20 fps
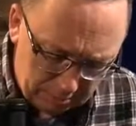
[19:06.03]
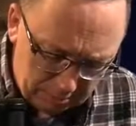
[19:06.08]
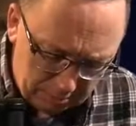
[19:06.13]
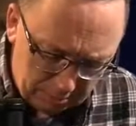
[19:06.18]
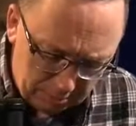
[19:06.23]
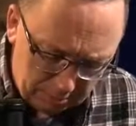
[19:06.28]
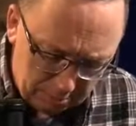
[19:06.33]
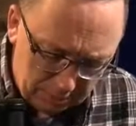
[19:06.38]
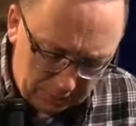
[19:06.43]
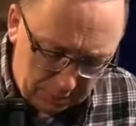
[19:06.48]

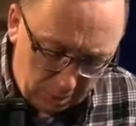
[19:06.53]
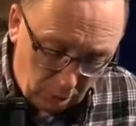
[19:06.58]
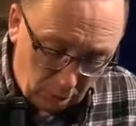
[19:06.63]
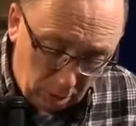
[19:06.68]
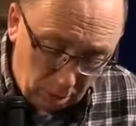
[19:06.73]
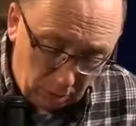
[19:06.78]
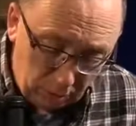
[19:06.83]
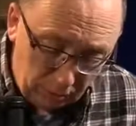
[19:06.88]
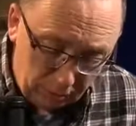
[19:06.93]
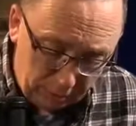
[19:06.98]

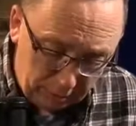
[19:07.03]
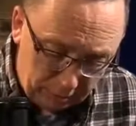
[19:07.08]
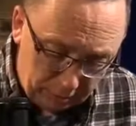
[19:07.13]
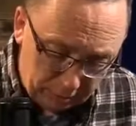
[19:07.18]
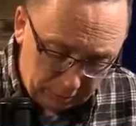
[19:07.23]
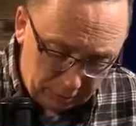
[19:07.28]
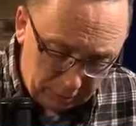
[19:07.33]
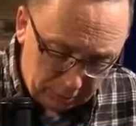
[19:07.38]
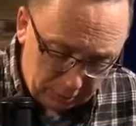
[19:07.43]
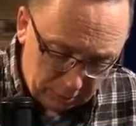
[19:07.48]
because of,
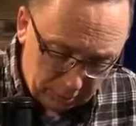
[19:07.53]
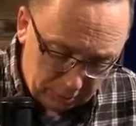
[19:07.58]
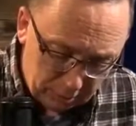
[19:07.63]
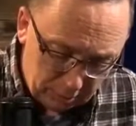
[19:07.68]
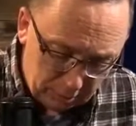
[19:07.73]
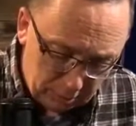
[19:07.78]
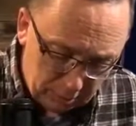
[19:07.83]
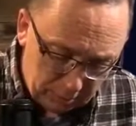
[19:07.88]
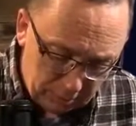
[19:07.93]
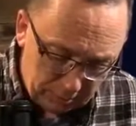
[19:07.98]

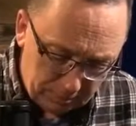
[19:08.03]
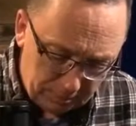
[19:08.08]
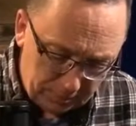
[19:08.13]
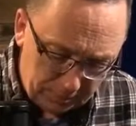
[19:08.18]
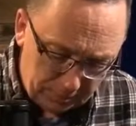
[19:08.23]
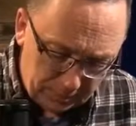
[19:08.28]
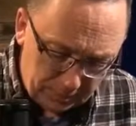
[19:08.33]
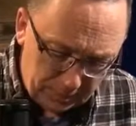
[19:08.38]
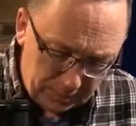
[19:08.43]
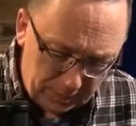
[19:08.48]

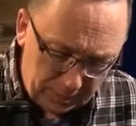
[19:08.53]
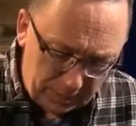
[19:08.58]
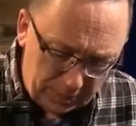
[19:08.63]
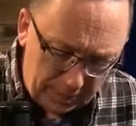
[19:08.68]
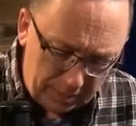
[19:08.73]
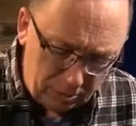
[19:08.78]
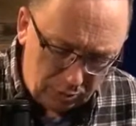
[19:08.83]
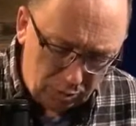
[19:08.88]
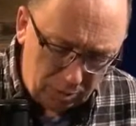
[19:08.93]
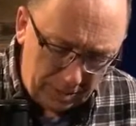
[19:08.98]
and that
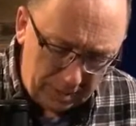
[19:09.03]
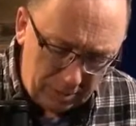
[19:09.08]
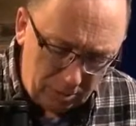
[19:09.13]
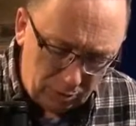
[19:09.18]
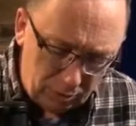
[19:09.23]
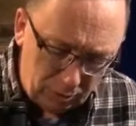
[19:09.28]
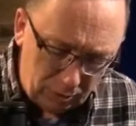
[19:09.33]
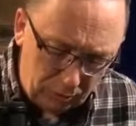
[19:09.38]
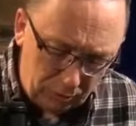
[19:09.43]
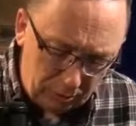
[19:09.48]

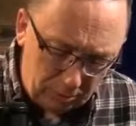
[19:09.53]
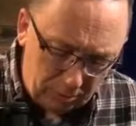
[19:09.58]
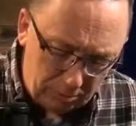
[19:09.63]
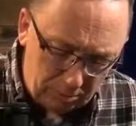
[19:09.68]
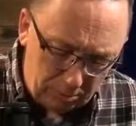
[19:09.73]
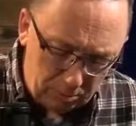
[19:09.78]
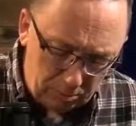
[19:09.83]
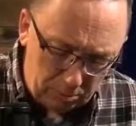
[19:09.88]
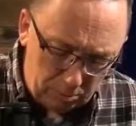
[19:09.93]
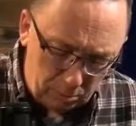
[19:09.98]
changes
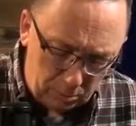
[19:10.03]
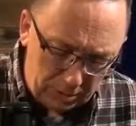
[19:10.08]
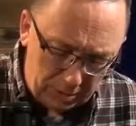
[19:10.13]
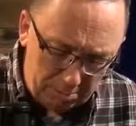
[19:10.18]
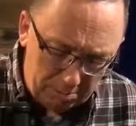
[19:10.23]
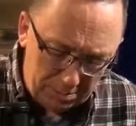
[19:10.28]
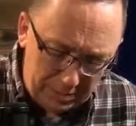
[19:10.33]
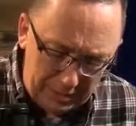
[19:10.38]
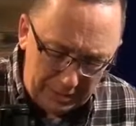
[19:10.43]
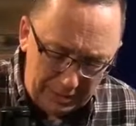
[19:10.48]
what it
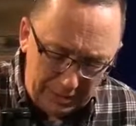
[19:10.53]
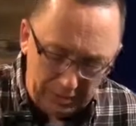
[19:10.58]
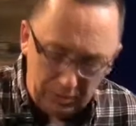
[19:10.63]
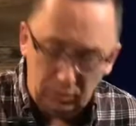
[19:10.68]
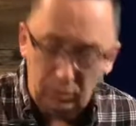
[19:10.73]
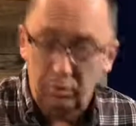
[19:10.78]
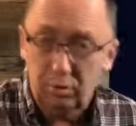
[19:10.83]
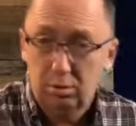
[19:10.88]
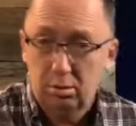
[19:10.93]
means.